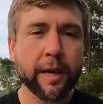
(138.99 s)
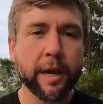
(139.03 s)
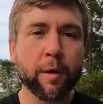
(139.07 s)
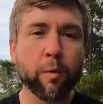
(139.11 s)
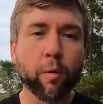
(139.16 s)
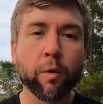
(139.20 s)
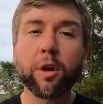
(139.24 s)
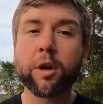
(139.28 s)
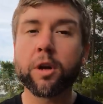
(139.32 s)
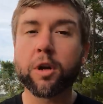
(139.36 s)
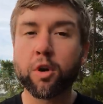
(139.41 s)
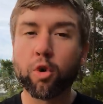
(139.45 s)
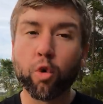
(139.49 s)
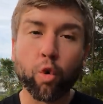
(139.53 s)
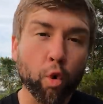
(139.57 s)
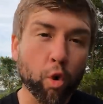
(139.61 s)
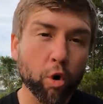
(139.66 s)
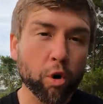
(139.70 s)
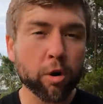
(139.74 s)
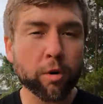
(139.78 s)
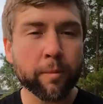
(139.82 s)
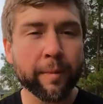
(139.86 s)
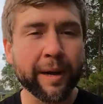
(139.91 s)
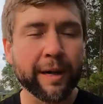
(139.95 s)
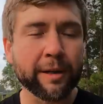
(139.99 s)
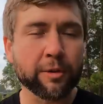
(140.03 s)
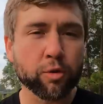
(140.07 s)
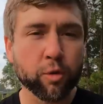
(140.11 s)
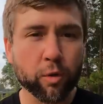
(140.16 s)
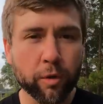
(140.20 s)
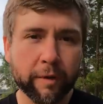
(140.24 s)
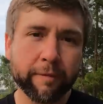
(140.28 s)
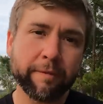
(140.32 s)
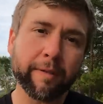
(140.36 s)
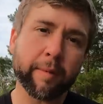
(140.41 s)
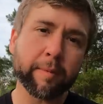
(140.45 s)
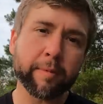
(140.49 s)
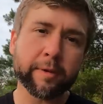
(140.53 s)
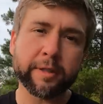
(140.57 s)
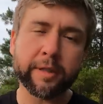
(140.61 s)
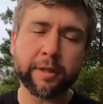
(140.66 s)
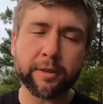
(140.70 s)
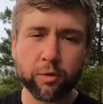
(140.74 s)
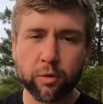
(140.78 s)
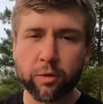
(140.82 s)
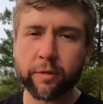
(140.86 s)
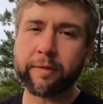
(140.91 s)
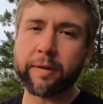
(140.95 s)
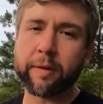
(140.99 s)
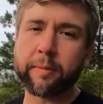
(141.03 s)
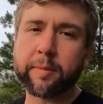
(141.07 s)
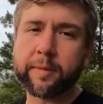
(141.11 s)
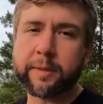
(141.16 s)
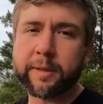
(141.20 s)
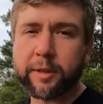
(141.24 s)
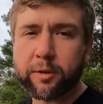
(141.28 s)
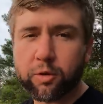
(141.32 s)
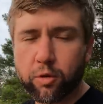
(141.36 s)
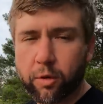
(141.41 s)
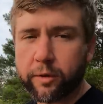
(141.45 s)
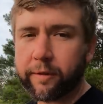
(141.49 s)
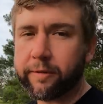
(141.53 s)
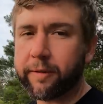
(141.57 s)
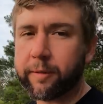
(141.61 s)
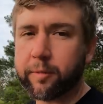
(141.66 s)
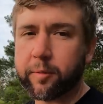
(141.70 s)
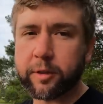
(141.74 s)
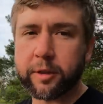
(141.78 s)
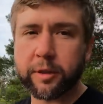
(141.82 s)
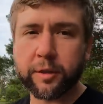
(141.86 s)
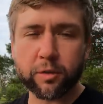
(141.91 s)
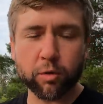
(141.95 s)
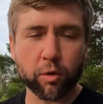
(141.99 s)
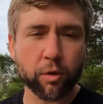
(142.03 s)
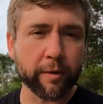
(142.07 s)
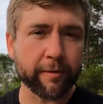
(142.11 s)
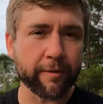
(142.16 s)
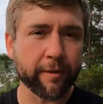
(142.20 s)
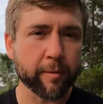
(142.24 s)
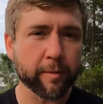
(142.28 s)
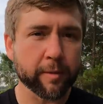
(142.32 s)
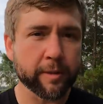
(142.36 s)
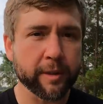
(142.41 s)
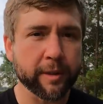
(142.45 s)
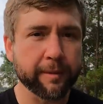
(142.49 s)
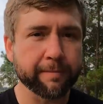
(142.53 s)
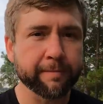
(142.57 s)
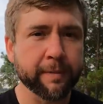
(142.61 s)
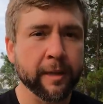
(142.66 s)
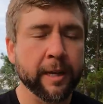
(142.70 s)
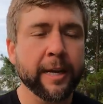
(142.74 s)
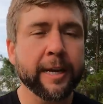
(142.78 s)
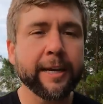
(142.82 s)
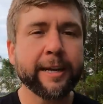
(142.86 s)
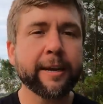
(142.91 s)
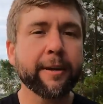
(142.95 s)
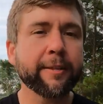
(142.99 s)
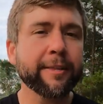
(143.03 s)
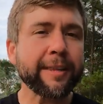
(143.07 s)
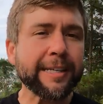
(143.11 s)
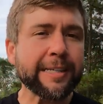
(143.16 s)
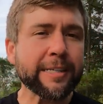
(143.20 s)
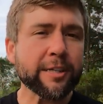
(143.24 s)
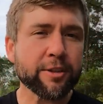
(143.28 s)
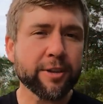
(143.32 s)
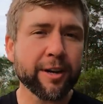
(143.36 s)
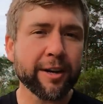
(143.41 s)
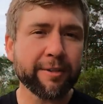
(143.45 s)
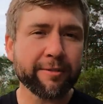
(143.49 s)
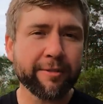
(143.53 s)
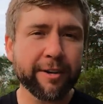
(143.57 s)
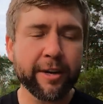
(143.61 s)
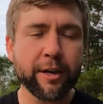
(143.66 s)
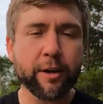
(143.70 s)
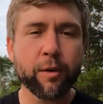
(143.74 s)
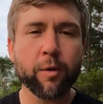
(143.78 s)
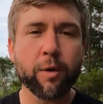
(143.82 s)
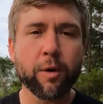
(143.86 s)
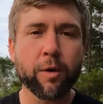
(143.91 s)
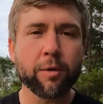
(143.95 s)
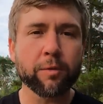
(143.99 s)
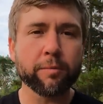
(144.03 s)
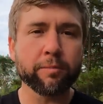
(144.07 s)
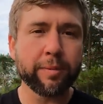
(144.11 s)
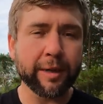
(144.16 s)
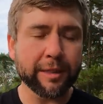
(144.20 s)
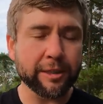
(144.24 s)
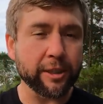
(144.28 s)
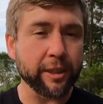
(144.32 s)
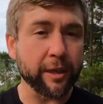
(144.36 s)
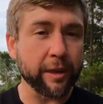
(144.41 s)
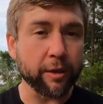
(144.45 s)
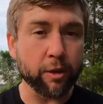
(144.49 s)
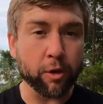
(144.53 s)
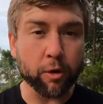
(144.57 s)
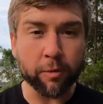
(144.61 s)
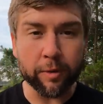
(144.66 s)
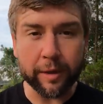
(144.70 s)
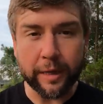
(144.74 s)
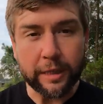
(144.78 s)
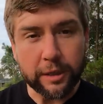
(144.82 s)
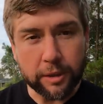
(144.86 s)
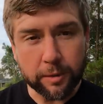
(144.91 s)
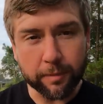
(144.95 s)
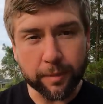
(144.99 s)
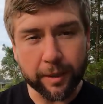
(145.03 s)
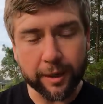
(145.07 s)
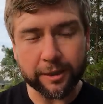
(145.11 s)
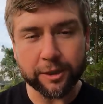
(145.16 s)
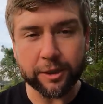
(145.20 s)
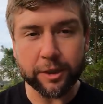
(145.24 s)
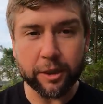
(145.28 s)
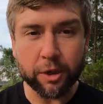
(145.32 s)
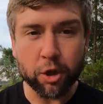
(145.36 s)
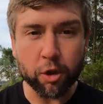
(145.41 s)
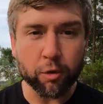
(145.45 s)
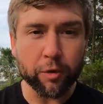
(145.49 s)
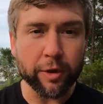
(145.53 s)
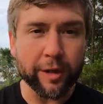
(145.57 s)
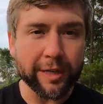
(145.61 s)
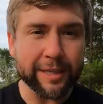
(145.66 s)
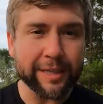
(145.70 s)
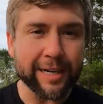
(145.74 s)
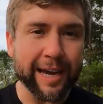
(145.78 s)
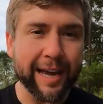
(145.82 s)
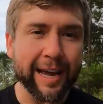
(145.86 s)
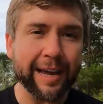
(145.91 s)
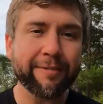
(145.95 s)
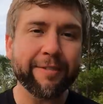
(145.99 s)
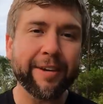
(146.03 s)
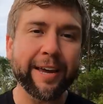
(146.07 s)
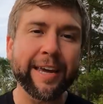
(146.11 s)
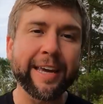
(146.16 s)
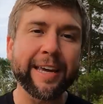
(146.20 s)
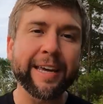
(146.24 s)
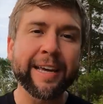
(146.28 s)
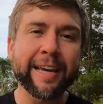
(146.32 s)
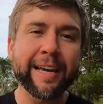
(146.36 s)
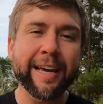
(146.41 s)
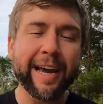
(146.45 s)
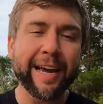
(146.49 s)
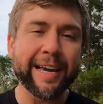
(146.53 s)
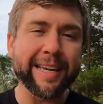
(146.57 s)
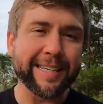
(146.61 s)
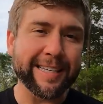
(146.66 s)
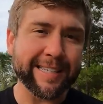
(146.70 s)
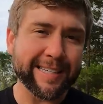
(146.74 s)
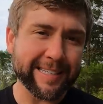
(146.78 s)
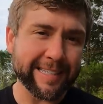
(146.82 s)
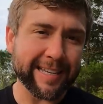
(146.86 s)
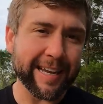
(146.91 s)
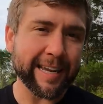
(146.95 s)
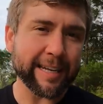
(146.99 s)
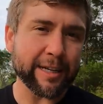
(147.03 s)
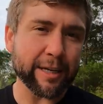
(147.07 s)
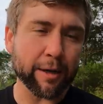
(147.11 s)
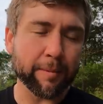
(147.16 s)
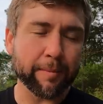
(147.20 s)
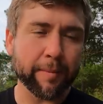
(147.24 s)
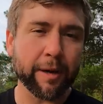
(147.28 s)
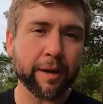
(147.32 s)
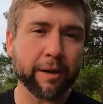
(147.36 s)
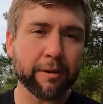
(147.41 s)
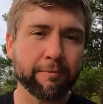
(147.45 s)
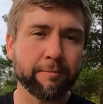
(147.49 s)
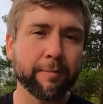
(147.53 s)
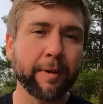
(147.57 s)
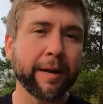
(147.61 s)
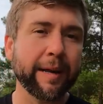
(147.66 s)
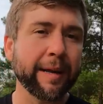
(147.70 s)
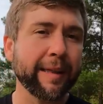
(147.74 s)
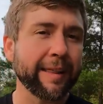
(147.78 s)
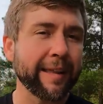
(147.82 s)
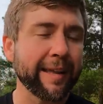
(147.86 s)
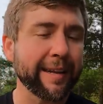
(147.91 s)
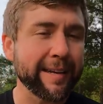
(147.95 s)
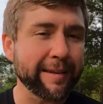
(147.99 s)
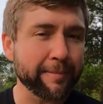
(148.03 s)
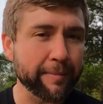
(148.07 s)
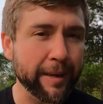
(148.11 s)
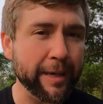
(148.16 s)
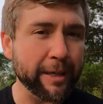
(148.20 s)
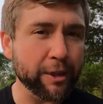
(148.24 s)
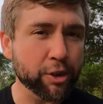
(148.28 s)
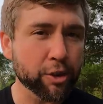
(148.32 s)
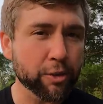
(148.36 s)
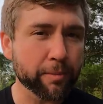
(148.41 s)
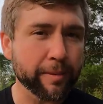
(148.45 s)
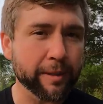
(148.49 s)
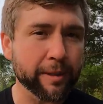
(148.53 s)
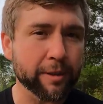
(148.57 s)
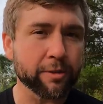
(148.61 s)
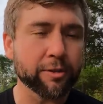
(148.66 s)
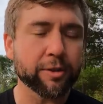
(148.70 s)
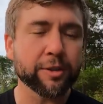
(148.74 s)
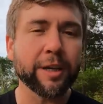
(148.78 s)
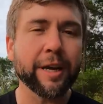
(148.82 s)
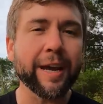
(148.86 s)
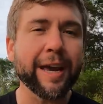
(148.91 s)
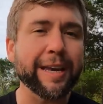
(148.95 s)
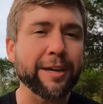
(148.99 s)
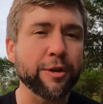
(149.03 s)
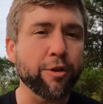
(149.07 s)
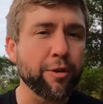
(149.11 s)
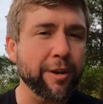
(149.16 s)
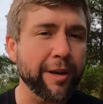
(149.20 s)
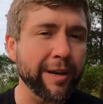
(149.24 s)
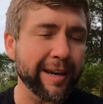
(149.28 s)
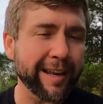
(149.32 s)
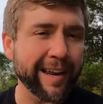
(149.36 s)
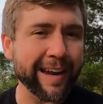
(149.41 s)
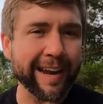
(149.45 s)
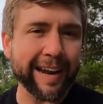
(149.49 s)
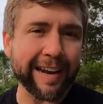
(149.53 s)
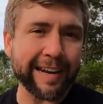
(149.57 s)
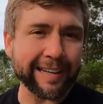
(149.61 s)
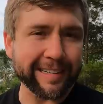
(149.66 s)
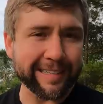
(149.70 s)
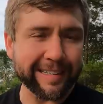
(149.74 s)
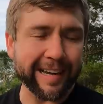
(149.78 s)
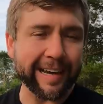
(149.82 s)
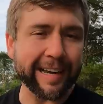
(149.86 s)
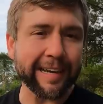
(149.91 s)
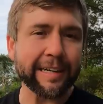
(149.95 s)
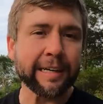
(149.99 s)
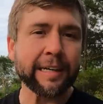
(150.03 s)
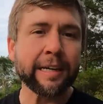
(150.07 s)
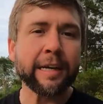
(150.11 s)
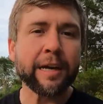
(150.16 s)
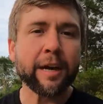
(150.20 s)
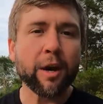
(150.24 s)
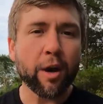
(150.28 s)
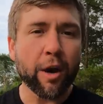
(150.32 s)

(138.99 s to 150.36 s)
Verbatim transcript: And we're going to quarter them out, 25%, 25%, 25%, 25%. Now, this is not a video on budgeting. You need to budget. You need to have a set amount of money that pays your bills, and you need to get out of debt.